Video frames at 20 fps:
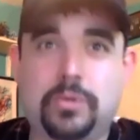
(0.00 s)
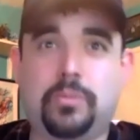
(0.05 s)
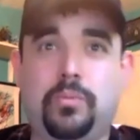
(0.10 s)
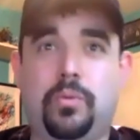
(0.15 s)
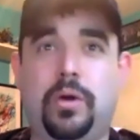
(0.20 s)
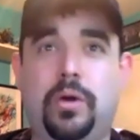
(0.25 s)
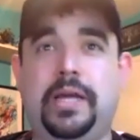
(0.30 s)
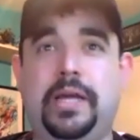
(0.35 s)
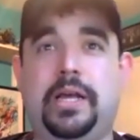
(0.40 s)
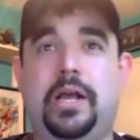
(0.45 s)

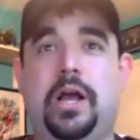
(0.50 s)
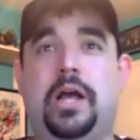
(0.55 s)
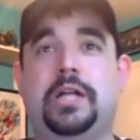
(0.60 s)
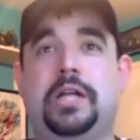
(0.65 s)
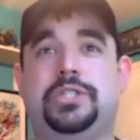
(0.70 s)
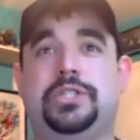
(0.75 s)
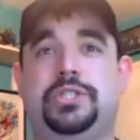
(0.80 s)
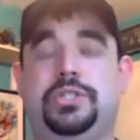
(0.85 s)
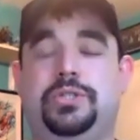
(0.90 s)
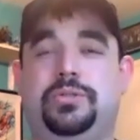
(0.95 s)
what
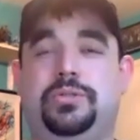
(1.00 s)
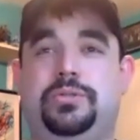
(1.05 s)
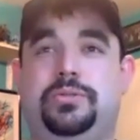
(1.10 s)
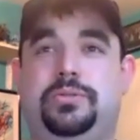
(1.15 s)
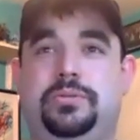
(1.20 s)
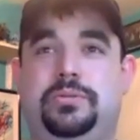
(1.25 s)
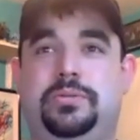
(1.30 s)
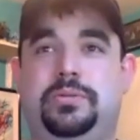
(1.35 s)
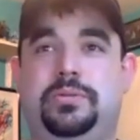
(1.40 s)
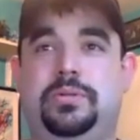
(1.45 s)
got
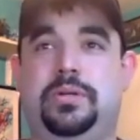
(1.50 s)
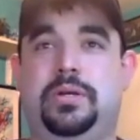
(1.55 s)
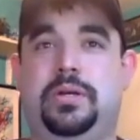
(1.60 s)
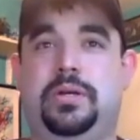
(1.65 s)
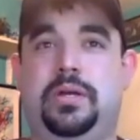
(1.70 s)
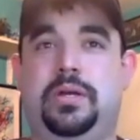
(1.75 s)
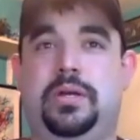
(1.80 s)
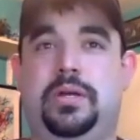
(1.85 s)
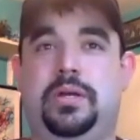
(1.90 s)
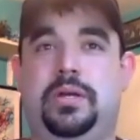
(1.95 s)
you
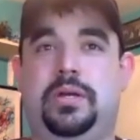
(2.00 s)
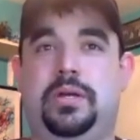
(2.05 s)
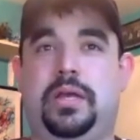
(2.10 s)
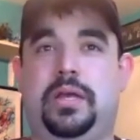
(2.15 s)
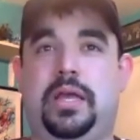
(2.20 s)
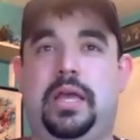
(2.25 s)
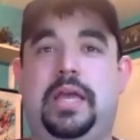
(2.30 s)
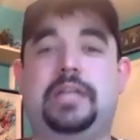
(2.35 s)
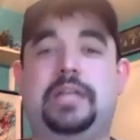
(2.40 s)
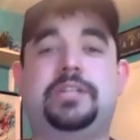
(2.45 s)

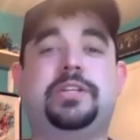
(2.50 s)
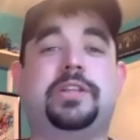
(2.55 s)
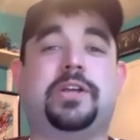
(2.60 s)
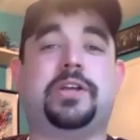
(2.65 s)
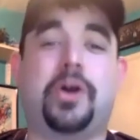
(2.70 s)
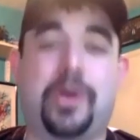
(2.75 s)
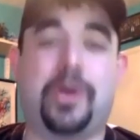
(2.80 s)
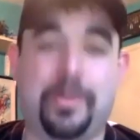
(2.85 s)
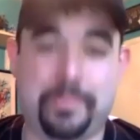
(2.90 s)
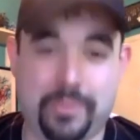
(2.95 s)
into the
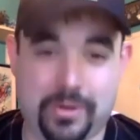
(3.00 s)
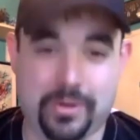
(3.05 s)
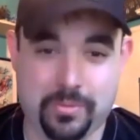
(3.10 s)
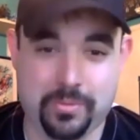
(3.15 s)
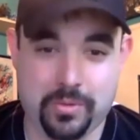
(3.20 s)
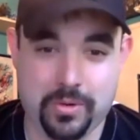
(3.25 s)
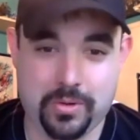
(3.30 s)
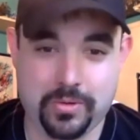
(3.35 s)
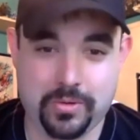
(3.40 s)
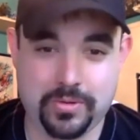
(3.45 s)
comic book
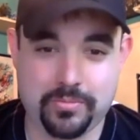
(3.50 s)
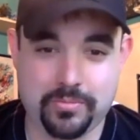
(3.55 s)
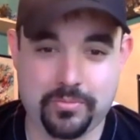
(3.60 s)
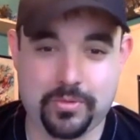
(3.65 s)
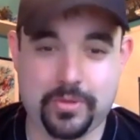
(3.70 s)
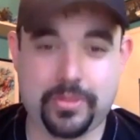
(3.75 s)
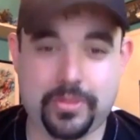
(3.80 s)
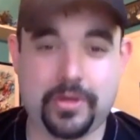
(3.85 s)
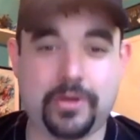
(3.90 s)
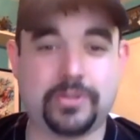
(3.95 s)
world?
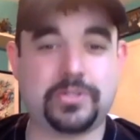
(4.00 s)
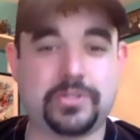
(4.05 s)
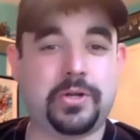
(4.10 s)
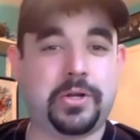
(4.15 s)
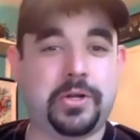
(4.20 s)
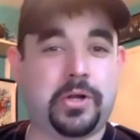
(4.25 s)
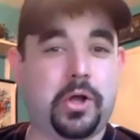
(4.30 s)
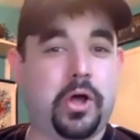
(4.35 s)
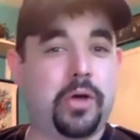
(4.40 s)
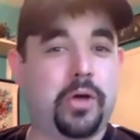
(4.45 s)
Were there
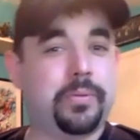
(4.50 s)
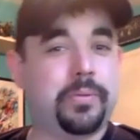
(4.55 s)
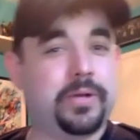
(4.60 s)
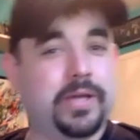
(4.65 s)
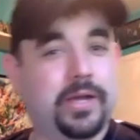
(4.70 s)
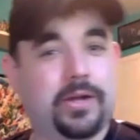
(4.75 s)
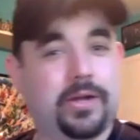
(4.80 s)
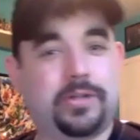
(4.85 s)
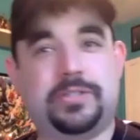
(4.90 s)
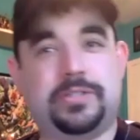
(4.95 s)
certain comic book
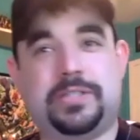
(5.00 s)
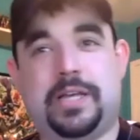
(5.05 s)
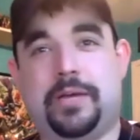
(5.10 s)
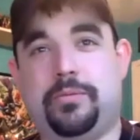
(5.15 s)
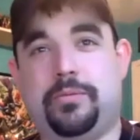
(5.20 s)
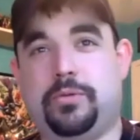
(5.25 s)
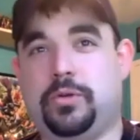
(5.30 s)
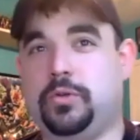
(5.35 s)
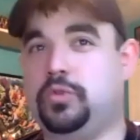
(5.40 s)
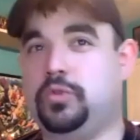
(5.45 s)
characters that
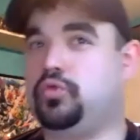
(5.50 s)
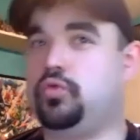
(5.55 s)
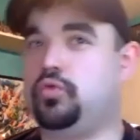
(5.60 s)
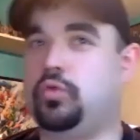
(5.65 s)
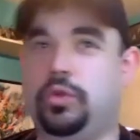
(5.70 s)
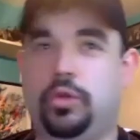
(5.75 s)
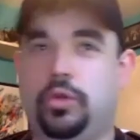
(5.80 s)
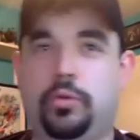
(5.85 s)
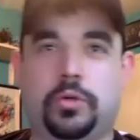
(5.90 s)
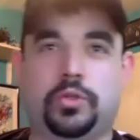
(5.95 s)

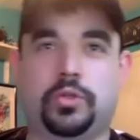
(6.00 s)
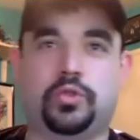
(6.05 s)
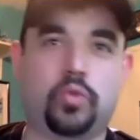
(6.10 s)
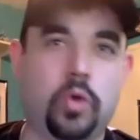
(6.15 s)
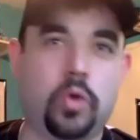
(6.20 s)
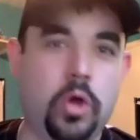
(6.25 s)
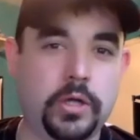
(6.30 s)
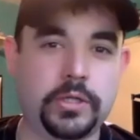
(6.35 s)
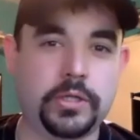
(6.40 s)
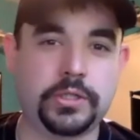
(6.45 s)
you were
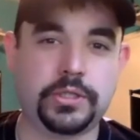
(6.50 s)
drawn